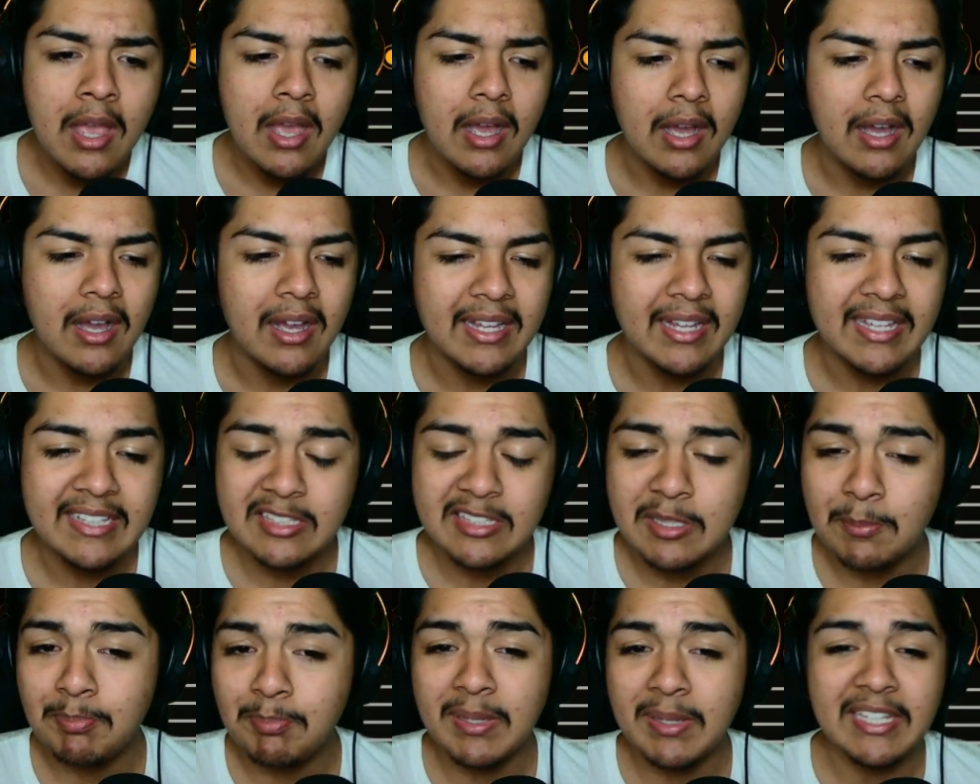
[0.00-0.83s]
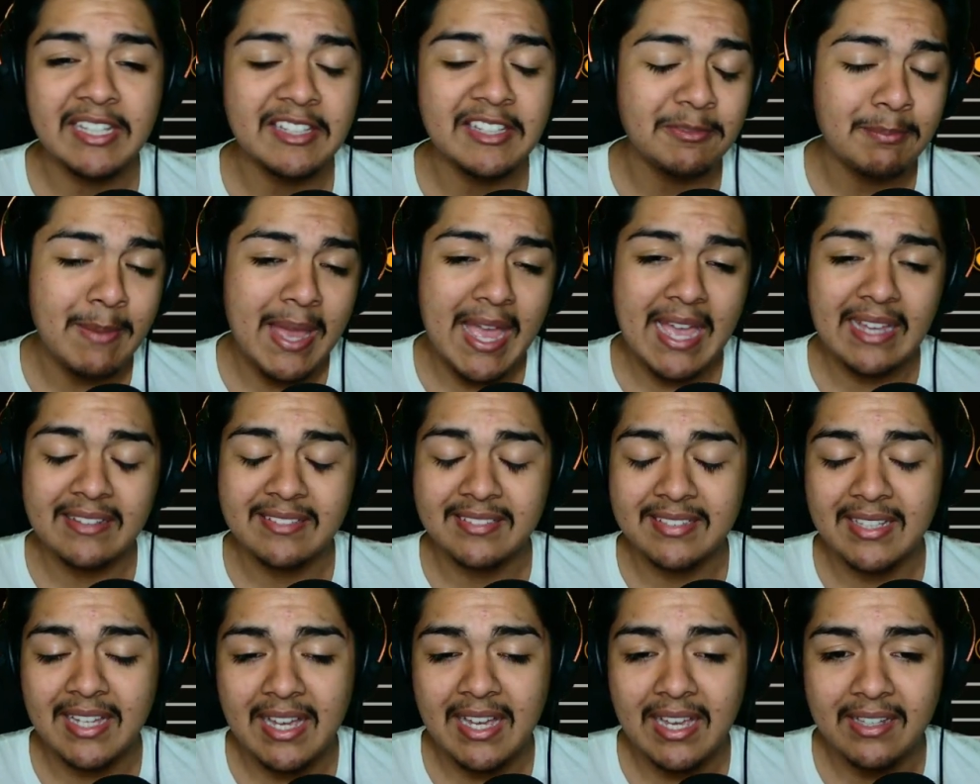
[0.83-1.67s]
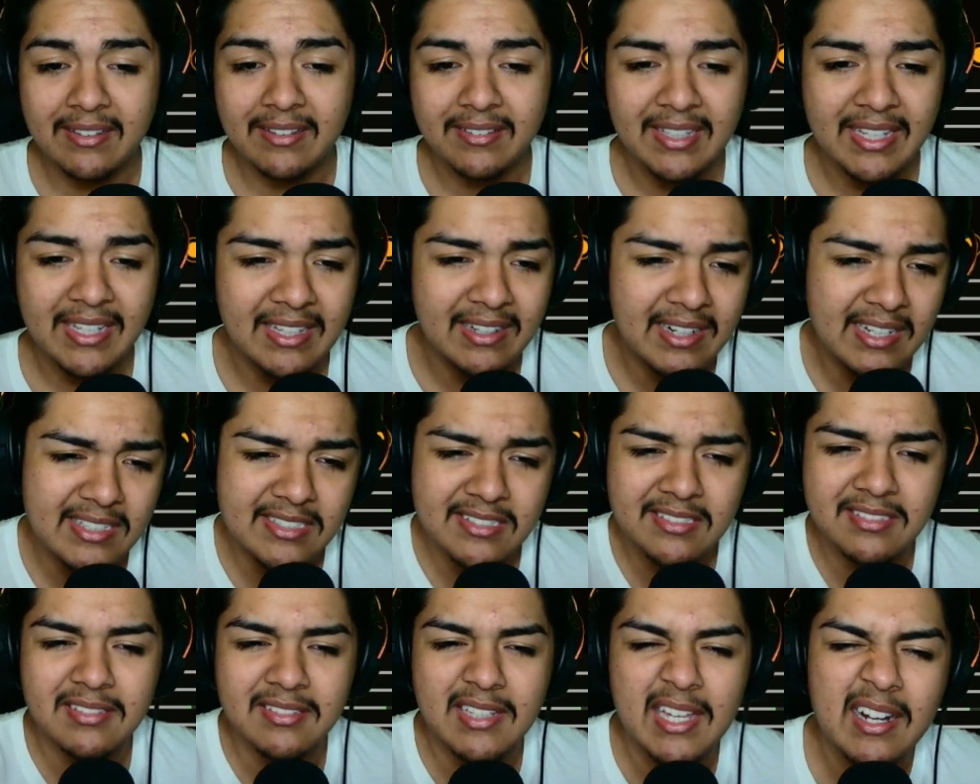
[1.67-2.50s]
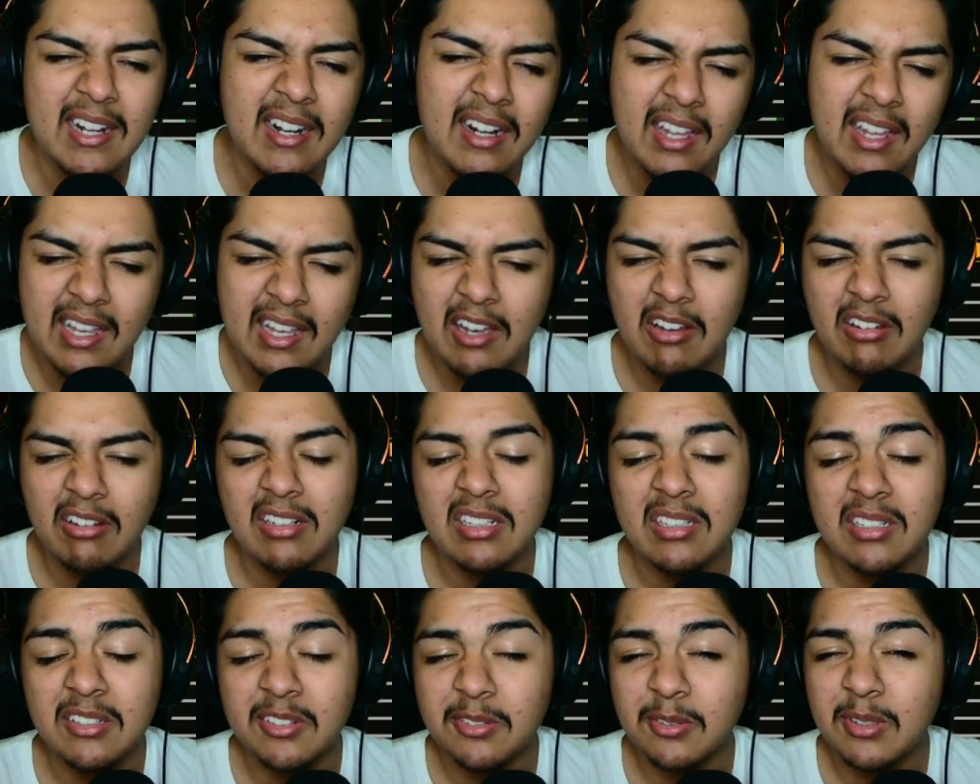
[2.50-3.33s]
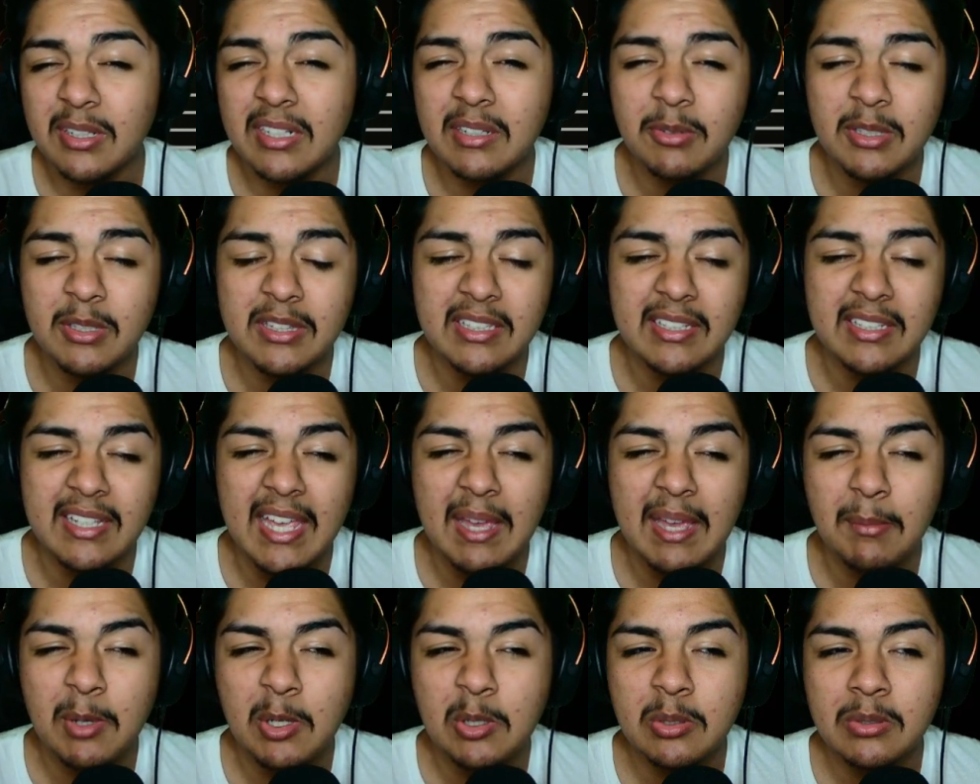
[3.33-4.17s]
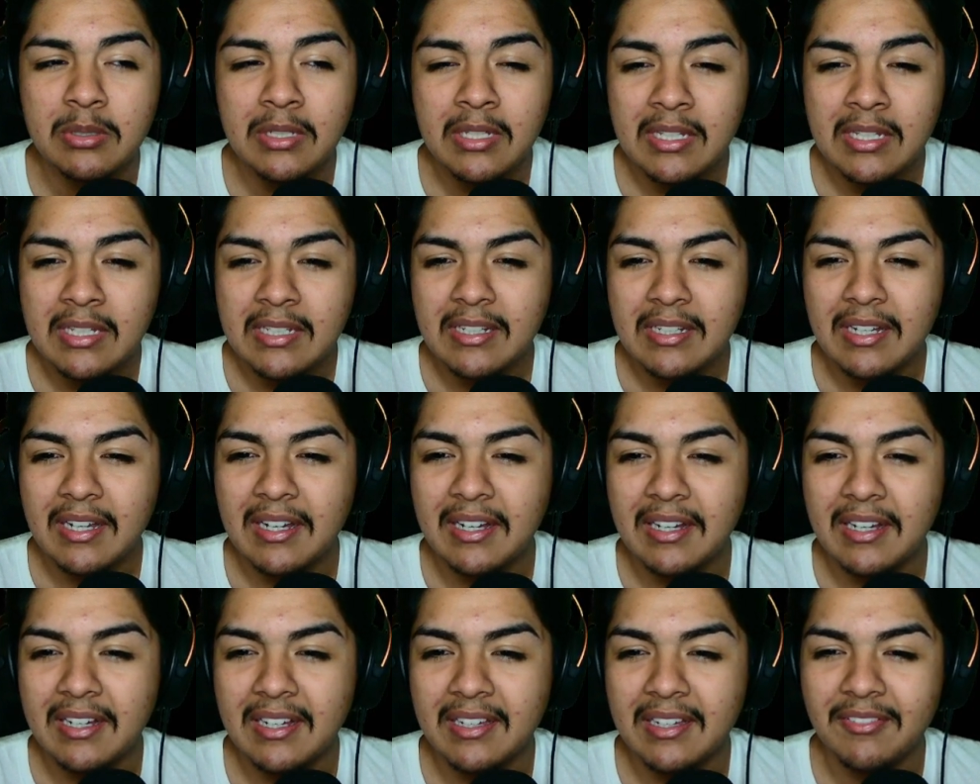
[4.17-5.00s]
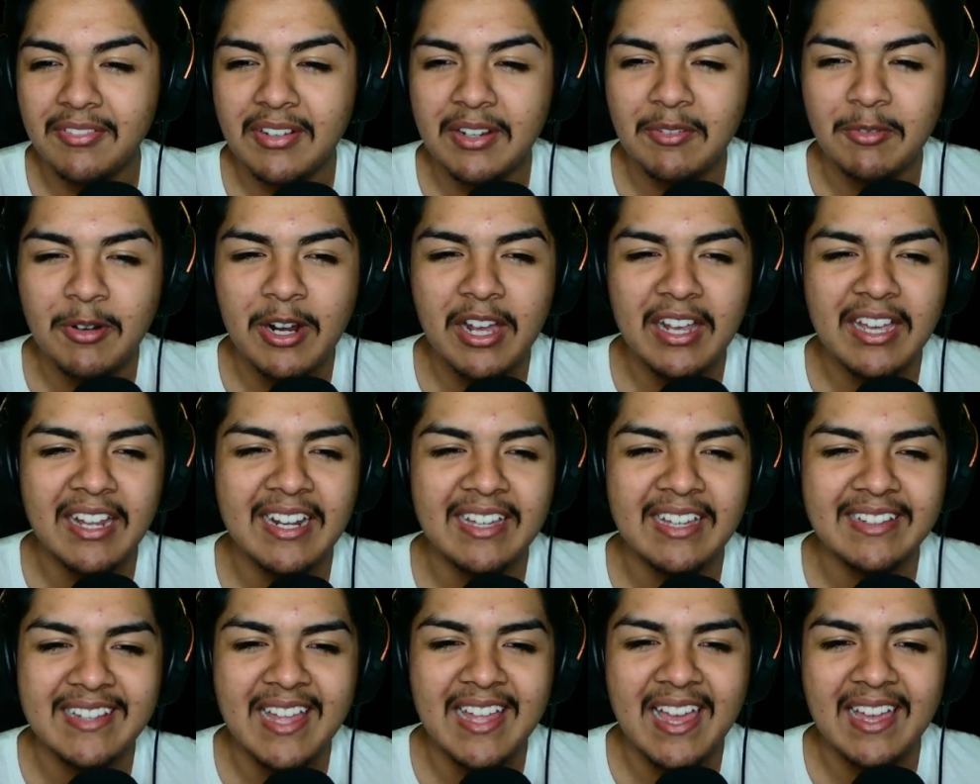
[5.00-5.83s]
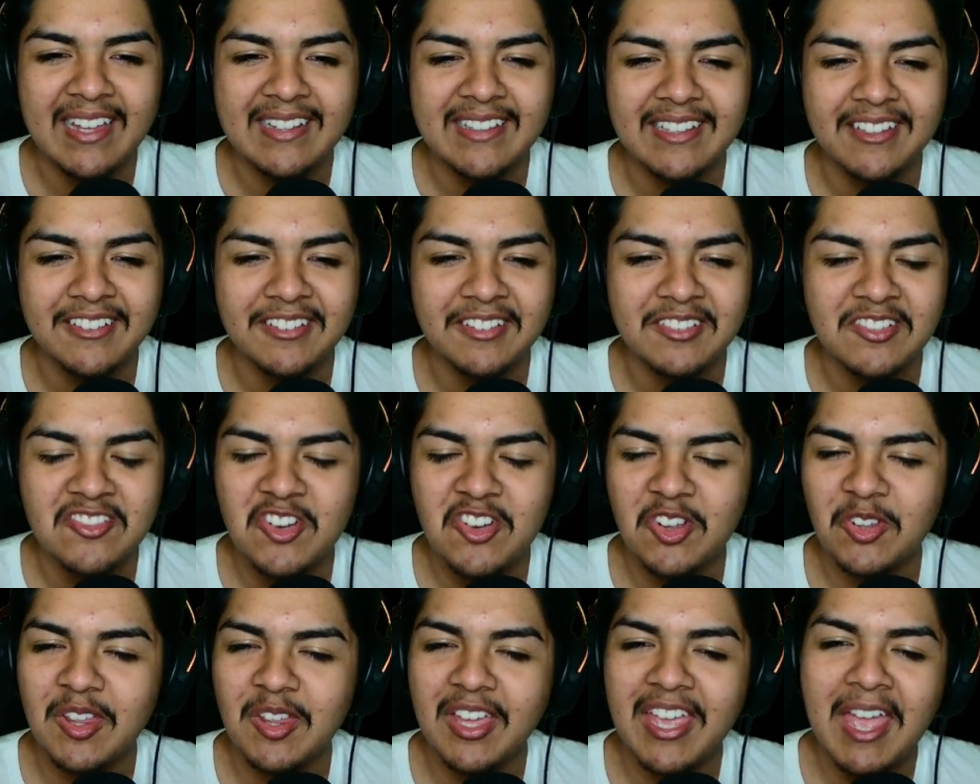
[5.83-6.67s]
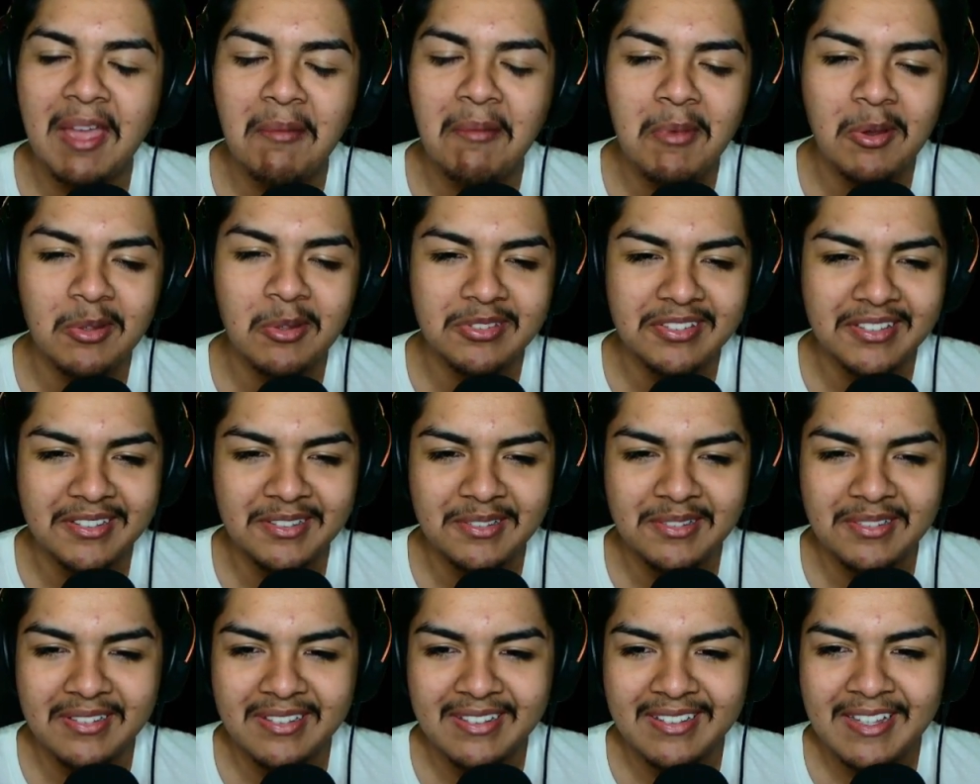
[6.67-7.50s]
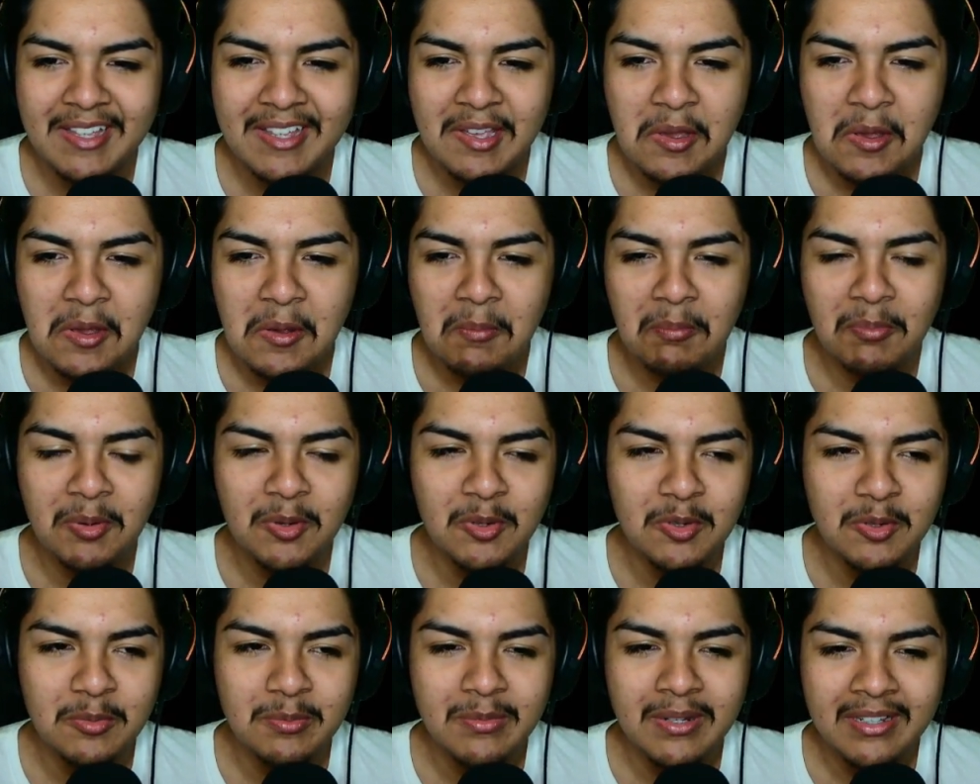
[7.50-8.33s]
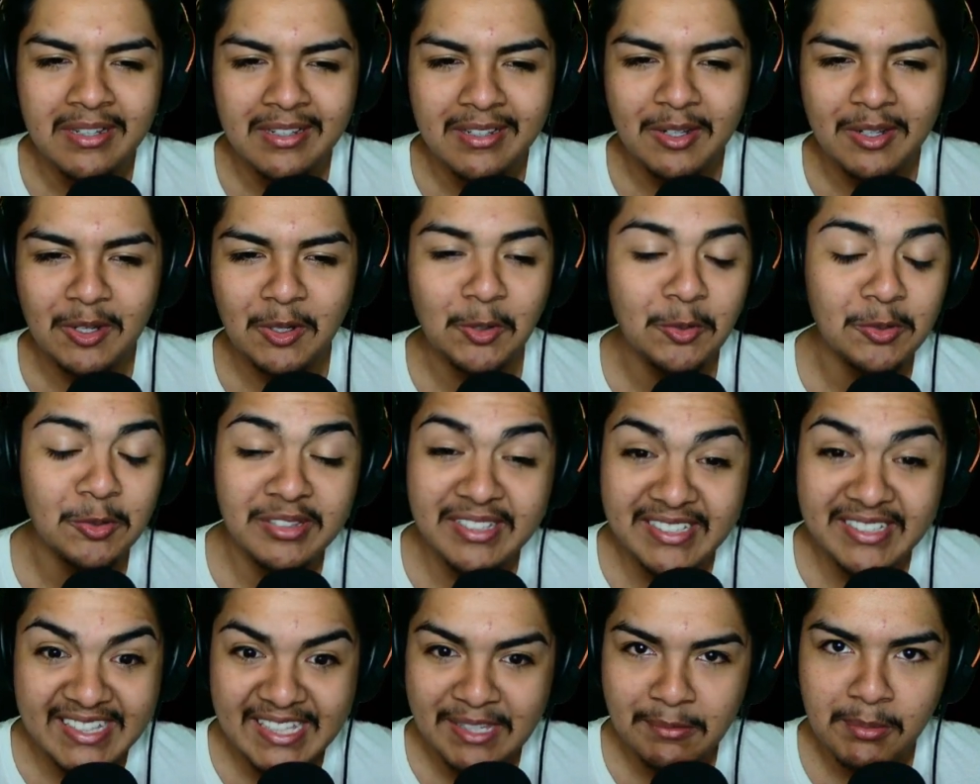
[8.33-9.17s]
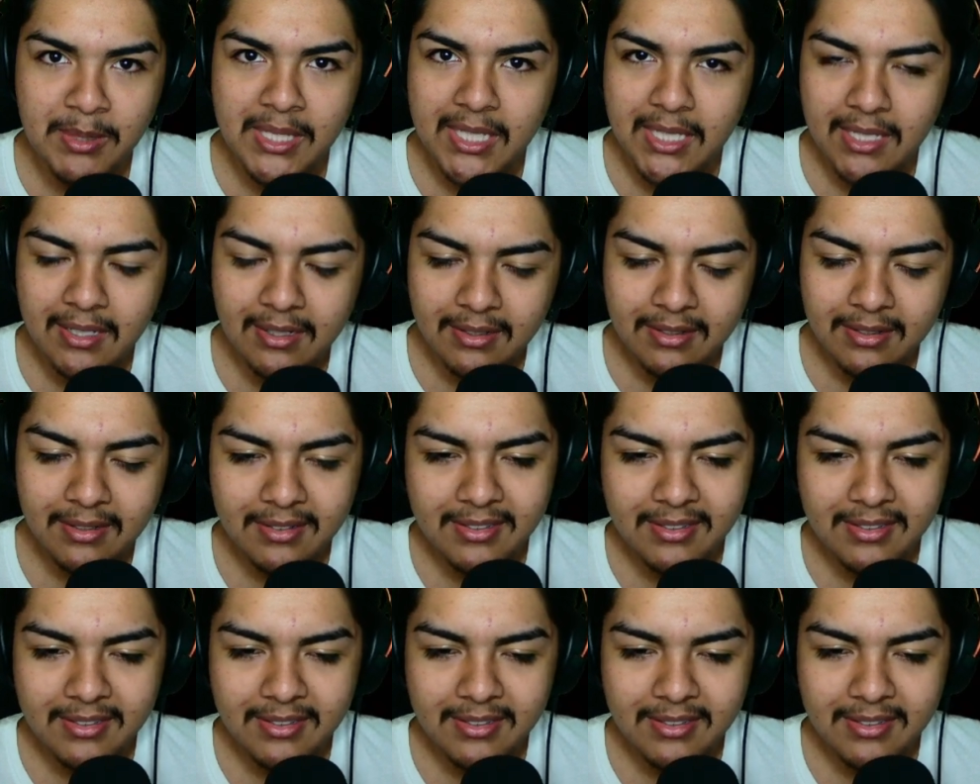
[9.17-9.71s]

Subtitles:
get the biggest mag size, and I just kind of like how it looks really with the camo. If I rock it like that, it doesn't show the camo, so boom. OCD me here.